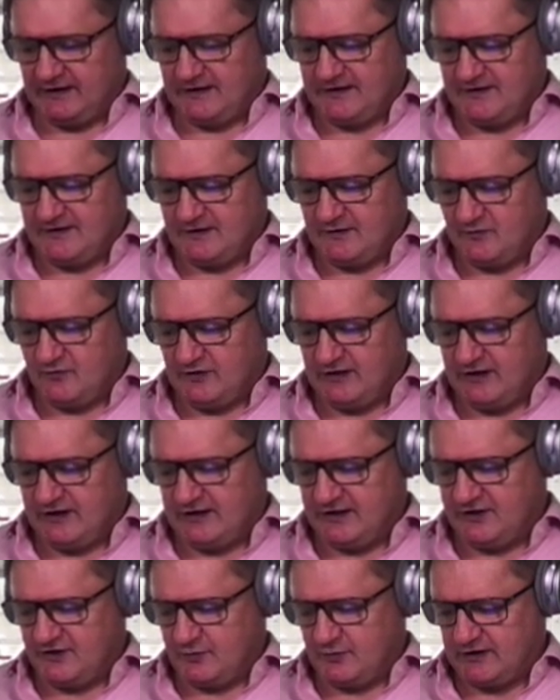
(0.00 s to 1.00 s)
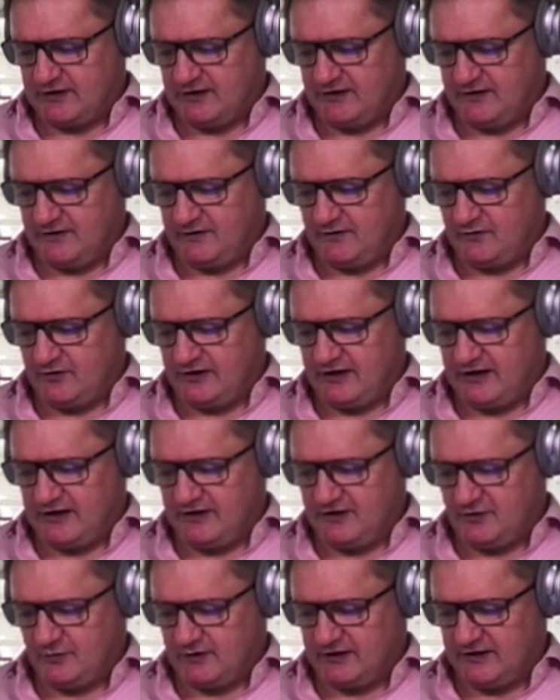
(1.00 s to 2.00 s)
in reading 23 in
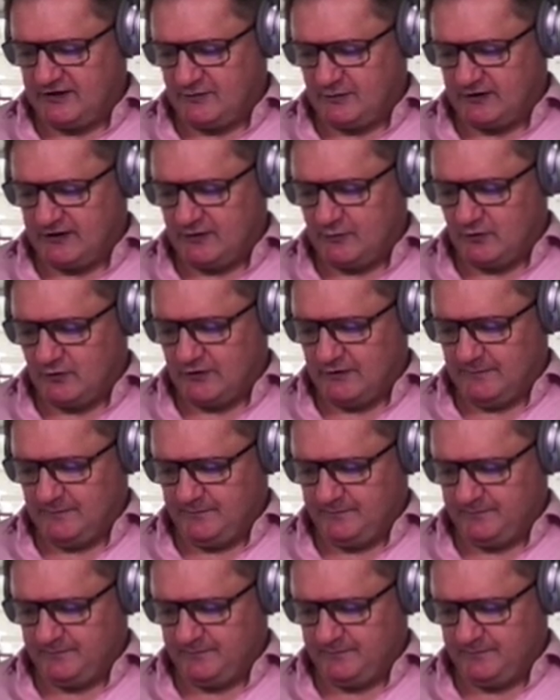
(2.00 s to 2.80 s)
2021.